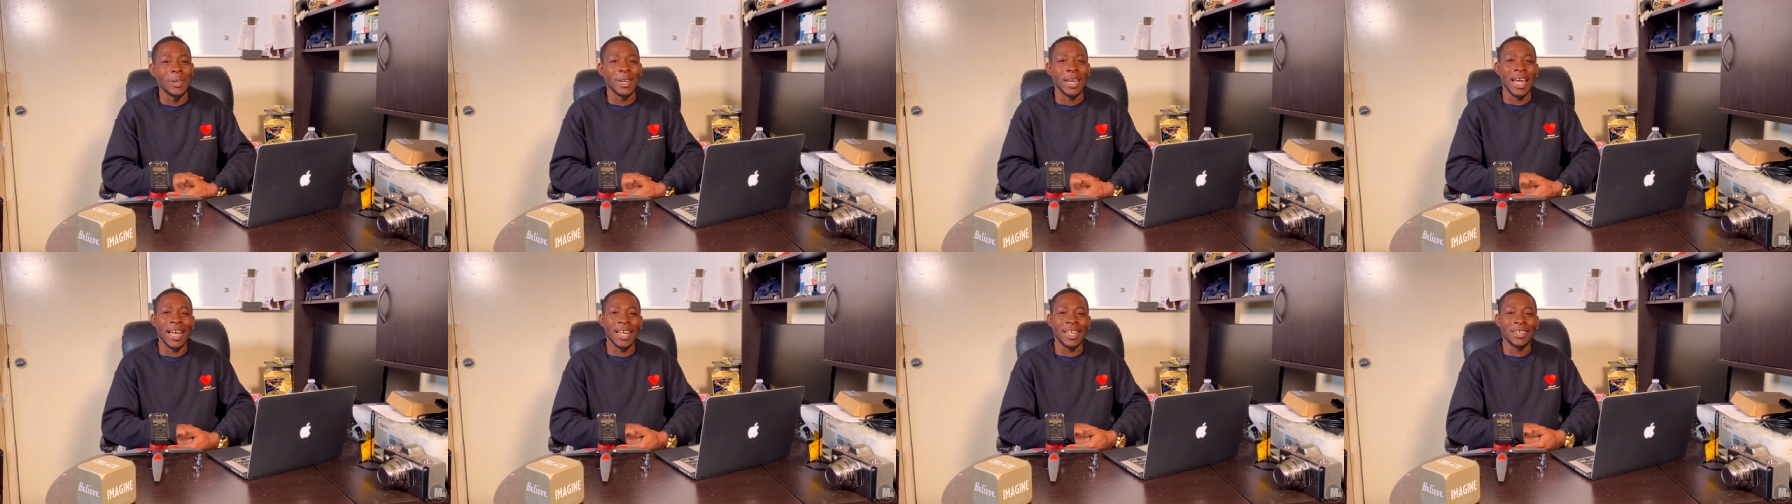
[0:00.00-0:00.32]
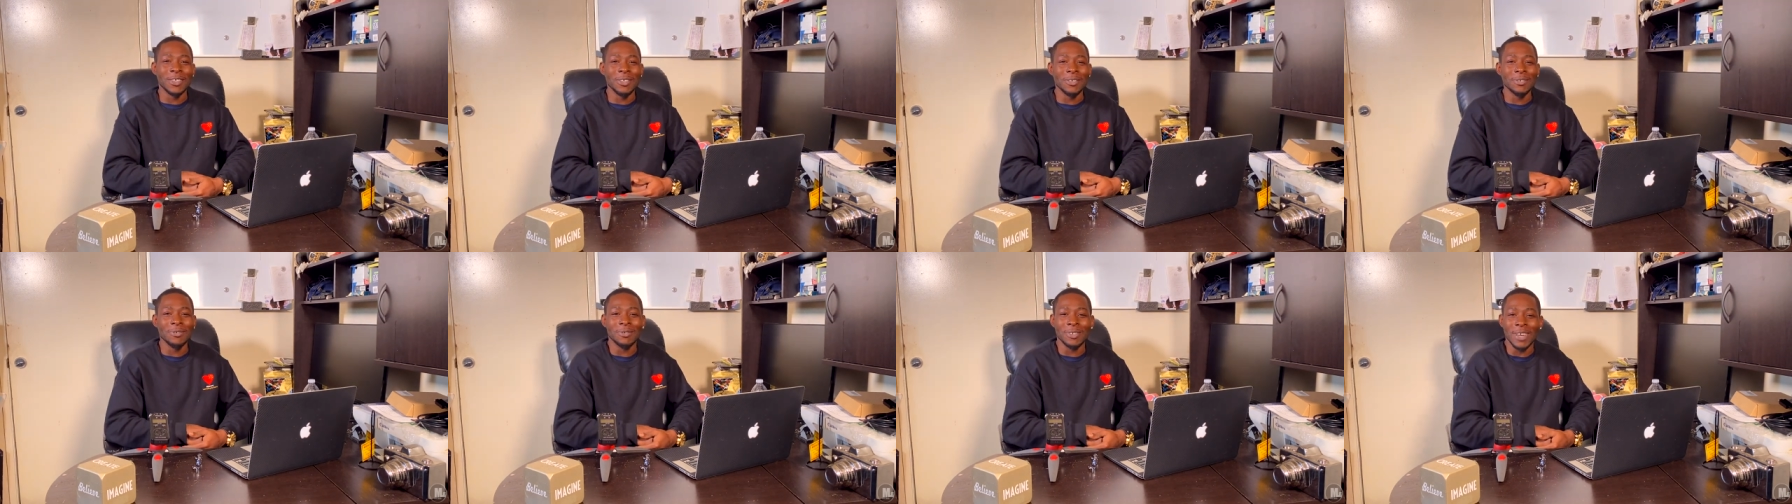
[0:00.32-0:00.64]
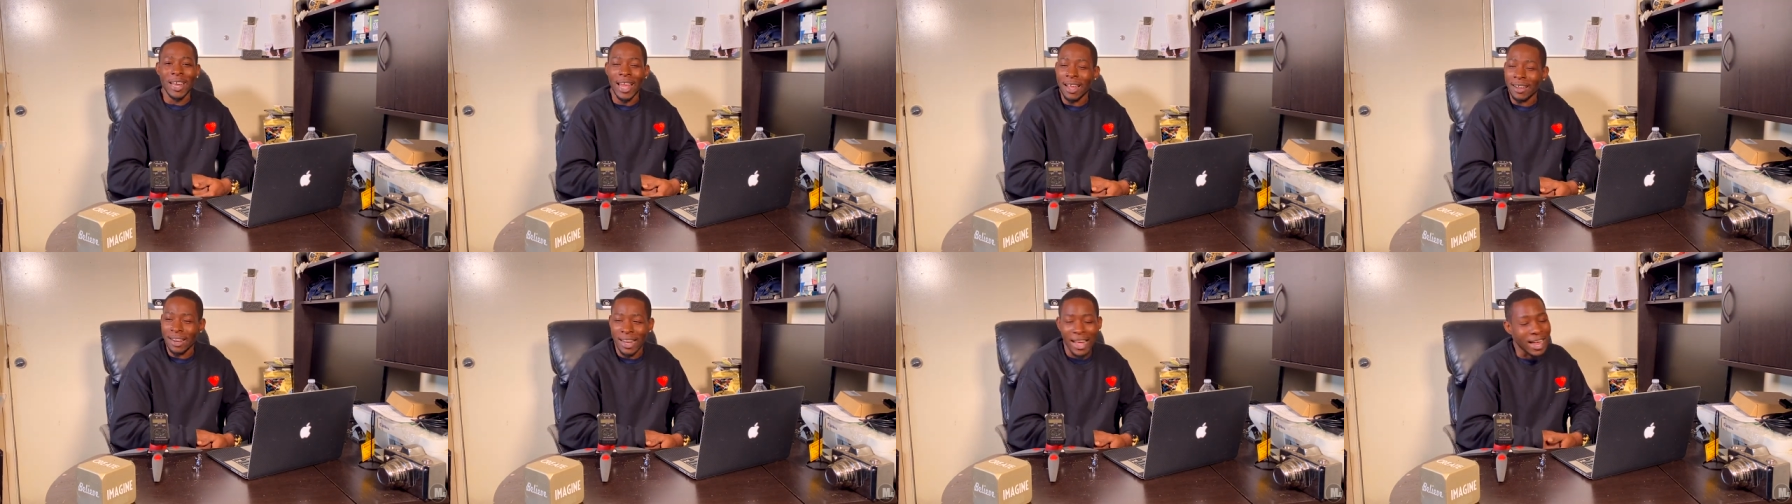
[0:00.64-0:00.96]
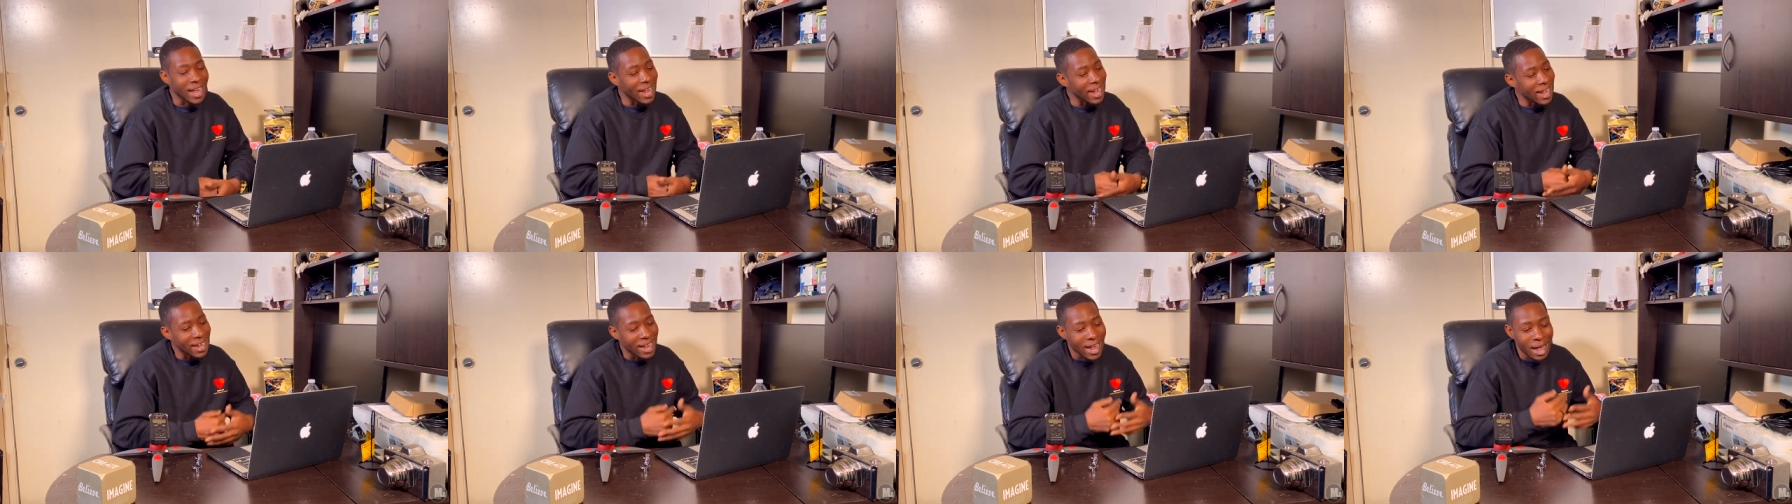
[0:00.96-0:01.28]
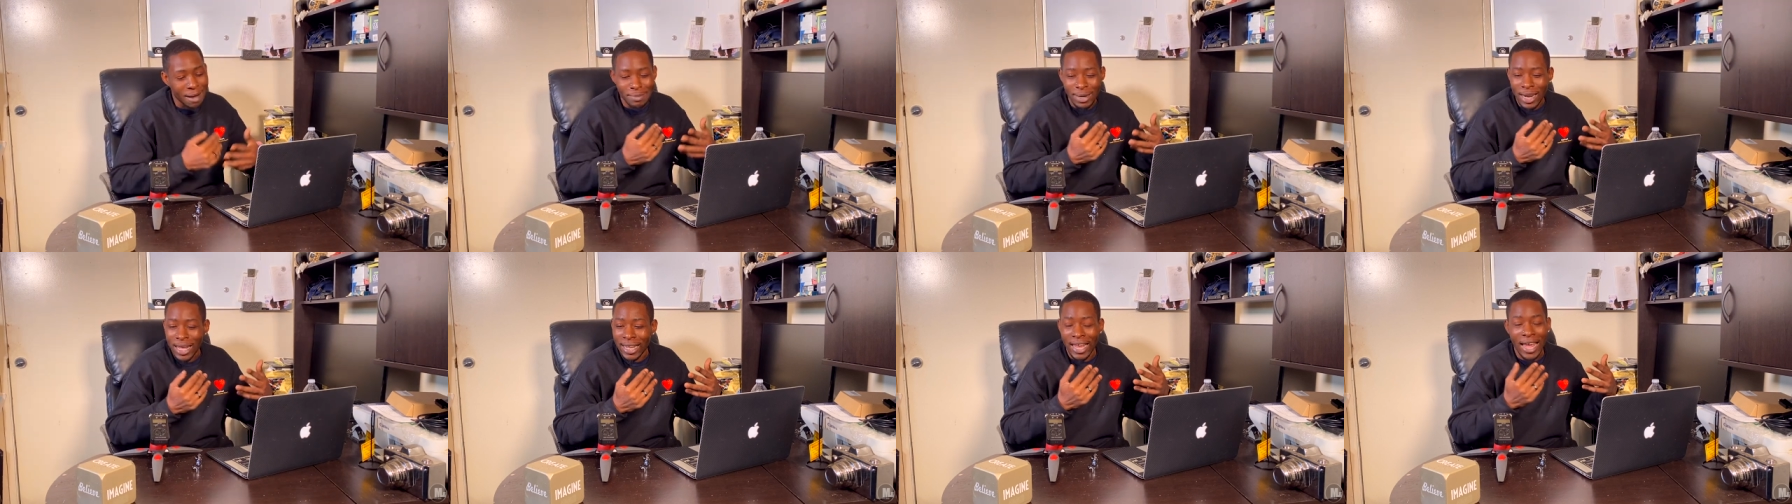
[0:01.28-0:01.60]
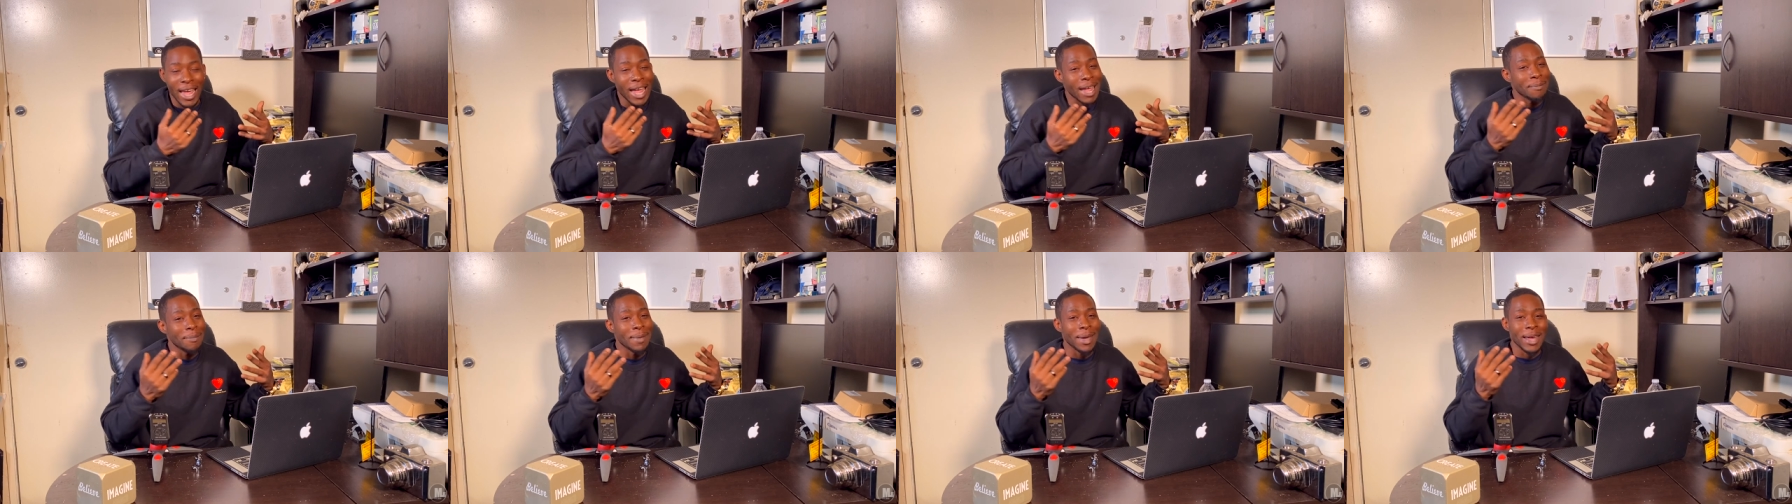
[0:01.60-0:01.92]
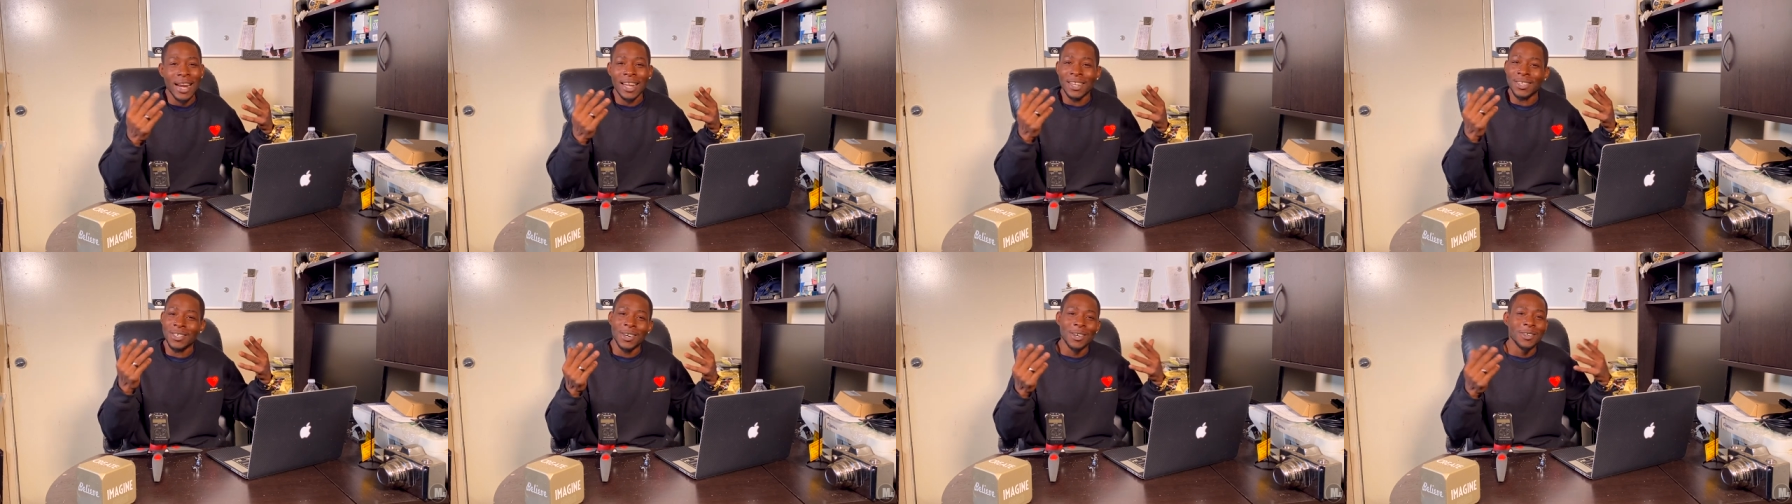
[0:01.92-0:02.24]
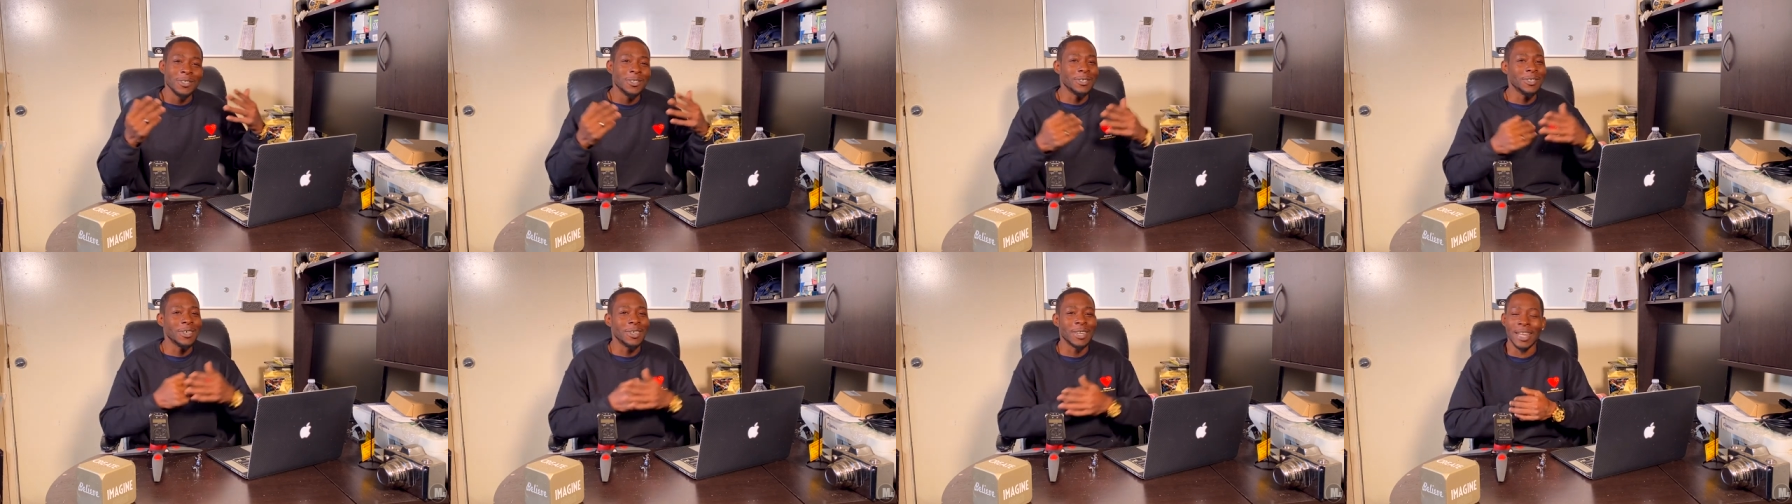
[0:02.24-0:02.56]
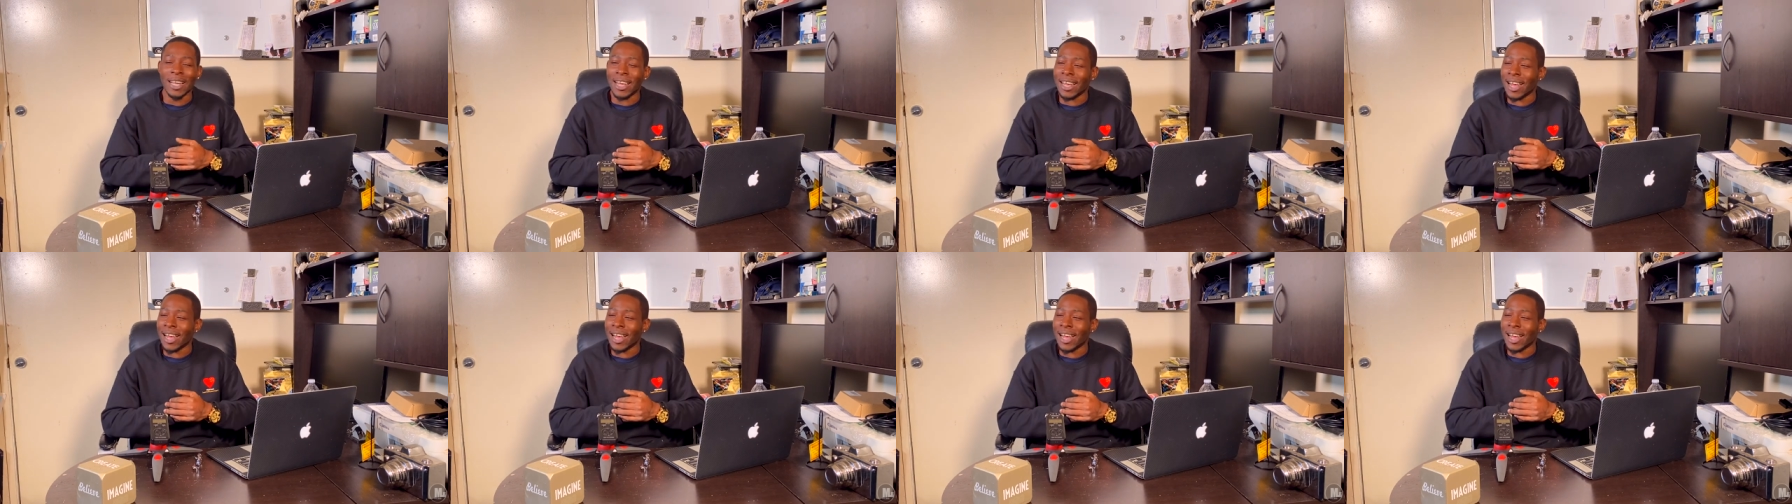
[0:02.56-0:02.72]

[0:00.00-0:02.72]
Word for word: Like you like I I be like, hey man, I told you